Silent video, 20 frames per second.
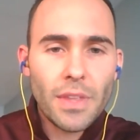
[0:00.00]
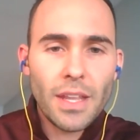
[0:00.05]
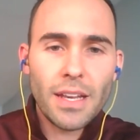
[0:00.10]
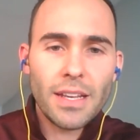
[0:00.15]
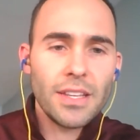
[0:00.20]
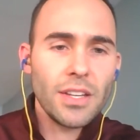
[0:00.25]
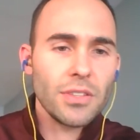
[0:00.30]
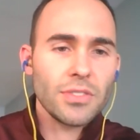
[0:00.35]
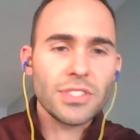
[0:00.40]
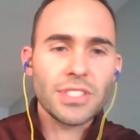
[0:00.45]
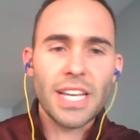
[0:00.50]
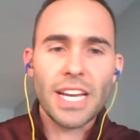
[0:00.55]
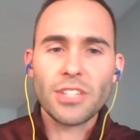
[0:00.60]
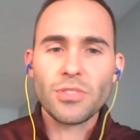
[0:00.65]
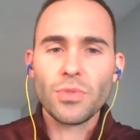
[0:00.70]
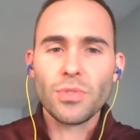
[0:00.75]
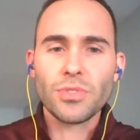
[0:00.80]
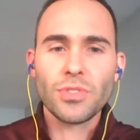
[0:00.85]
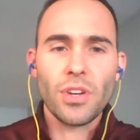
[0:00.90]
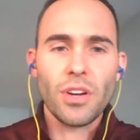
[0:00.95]
You know,
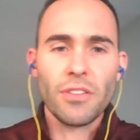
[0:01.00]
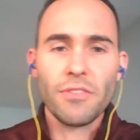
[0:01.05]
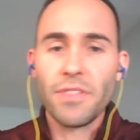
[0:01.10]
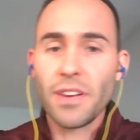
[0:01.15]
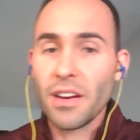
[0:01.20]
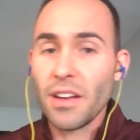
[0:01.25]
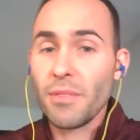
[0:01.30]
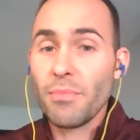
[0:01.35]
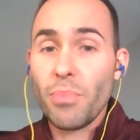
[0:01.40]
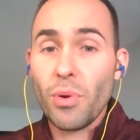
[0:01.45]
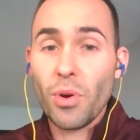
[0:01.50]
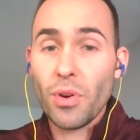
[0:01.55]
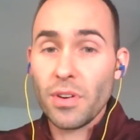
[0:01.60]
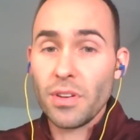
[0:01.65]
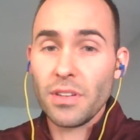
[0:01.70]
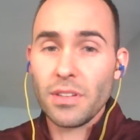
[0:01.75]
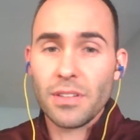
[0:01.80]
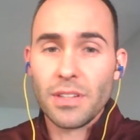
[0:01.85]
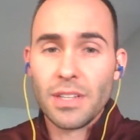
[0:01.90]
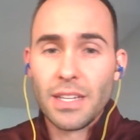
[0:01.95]
schedules are very
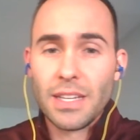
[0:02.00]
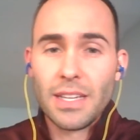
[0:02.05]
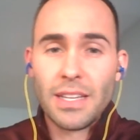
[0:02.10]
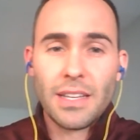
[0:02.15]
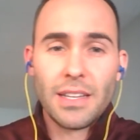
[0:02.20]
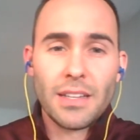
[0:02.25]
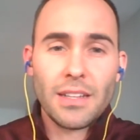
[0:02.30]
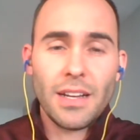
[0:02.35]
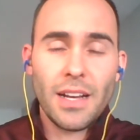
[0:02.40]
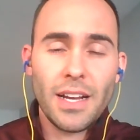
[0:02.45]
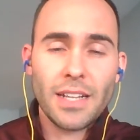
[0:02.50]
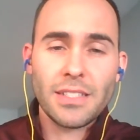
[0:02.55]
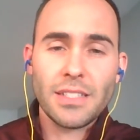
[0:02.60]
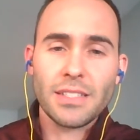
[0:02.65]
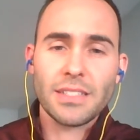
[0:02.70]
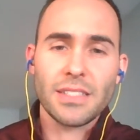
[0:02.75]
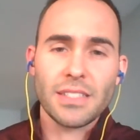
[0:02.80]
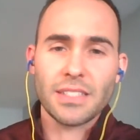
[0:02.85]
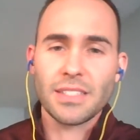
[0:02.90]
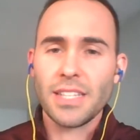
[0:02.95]
important uh, to the
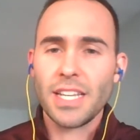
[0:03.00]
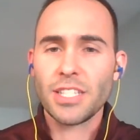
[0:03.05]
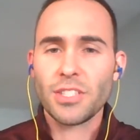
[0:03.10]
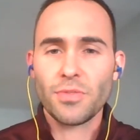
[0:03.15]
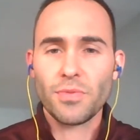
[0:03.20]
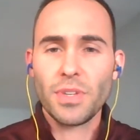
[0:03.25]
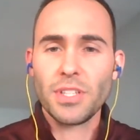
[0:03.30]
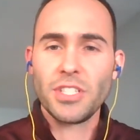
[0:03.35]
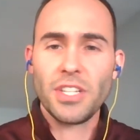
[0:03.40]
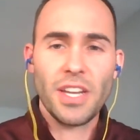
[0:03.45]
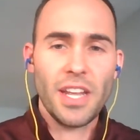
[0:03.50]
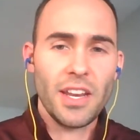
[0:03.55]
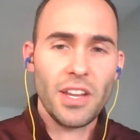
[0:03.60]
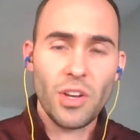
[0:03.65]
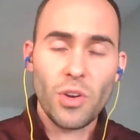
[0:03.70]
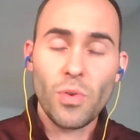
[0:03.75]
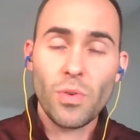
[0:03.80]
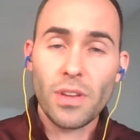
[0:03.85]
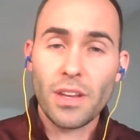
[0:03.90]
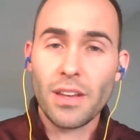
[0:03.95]
success of reaching any
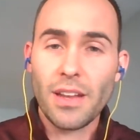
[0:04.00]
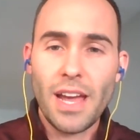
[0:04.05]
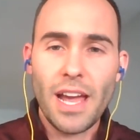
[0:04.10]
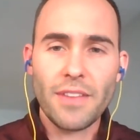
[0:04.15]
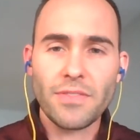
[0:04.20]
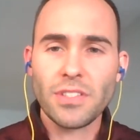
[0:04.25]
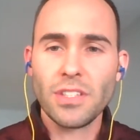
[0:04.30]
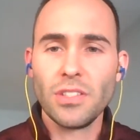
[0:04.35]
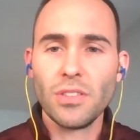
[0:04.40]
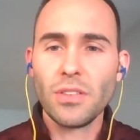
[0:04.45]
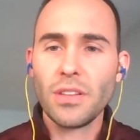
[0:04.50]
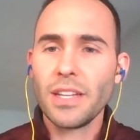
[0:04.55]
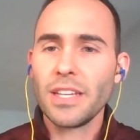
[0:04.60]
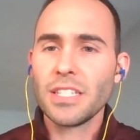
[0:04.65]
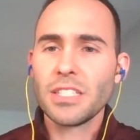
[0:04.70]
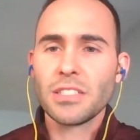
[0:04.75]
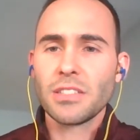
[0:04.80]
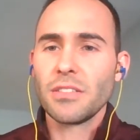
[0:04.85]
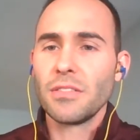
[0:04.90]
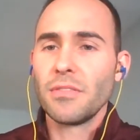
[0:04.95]
goal in life. To-do
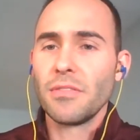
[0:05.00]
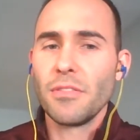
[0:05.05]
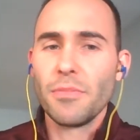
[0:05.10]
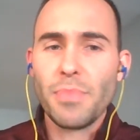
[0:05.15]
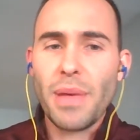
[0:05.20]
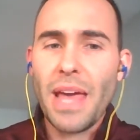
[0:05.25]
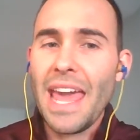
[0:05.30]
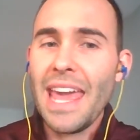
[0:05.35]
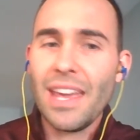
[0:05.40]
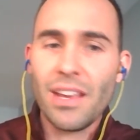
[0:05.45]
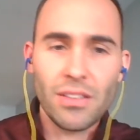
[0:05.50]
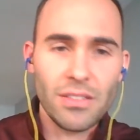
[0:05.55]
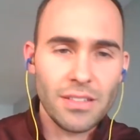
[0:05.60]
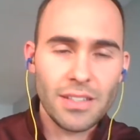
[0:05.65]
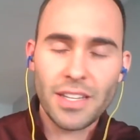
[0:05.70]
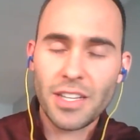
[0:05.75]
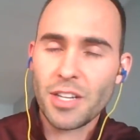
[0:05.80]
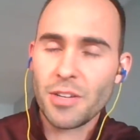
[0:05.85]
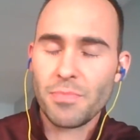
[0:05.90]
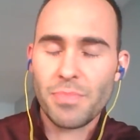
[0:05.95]
list pale
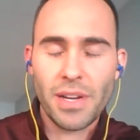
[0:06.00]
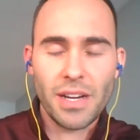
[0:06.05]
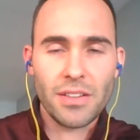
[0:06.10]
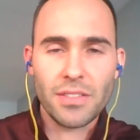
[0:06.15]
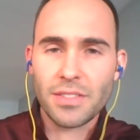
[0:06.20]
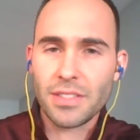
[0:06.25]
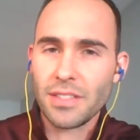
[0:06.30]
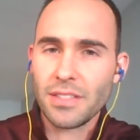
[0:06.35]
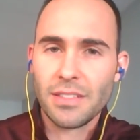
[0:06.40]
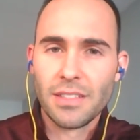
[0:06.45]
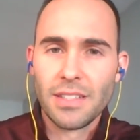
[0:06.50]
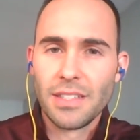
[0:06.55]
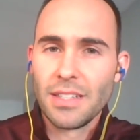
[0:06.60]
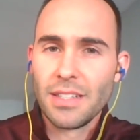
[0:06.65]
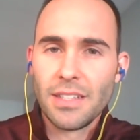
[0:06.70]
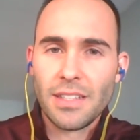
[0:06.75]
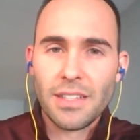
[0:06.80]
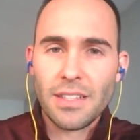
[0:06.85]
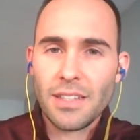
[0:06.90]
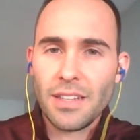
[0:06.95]
in comparison.
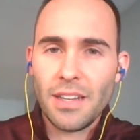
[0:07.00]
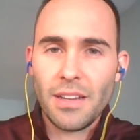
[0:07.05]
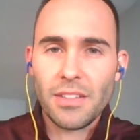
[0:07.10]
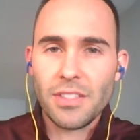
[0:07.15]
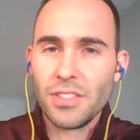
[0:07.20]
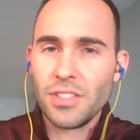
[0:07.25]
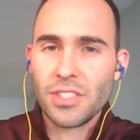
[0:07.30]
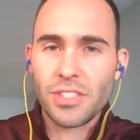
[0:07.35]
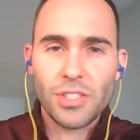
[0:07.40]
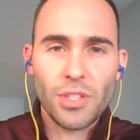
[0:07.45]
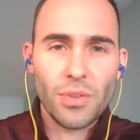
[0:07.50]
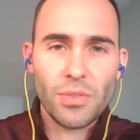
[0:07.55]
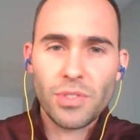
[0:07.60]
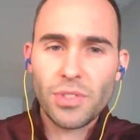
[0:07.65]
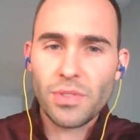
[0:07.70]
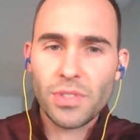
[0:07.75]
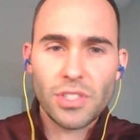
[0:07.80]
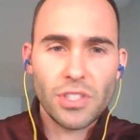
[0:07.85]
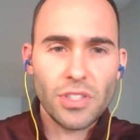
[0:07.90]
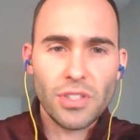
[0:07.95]
Uh, you just don't
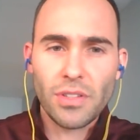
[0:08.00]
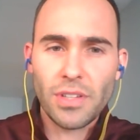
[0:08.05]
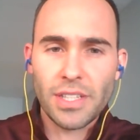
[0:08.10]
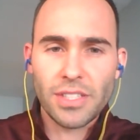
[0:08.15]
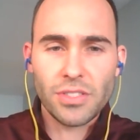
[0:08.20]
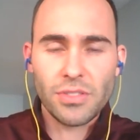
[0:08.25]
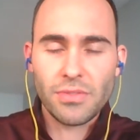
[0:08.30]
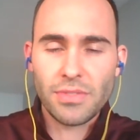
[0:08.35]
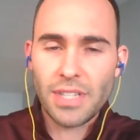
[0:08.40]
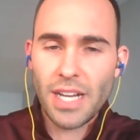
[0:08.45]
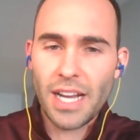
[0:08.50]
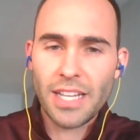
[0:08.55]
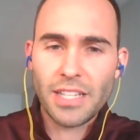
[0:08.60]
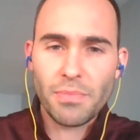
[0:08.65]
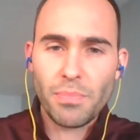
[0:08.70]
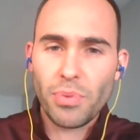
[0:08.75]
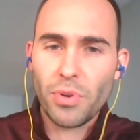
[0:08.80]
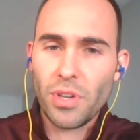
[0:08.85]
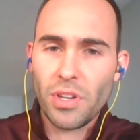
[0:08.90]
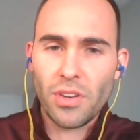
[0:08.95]
do a to-do list. You've got to
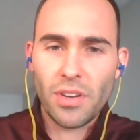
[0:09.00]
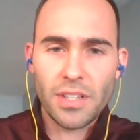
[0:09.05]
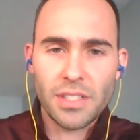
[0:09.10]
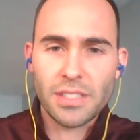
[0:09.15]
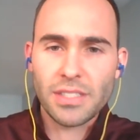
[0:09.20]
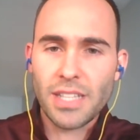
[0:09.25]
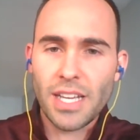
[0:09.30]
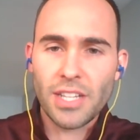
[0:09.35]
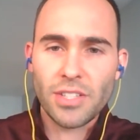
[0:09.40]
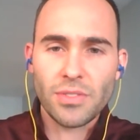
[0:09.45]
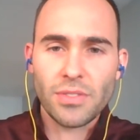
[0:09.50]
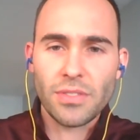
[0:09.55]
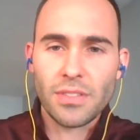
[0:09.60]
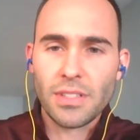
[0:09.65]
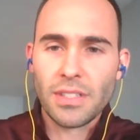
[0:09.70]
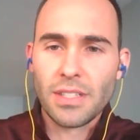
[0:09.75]
put it on a schedule.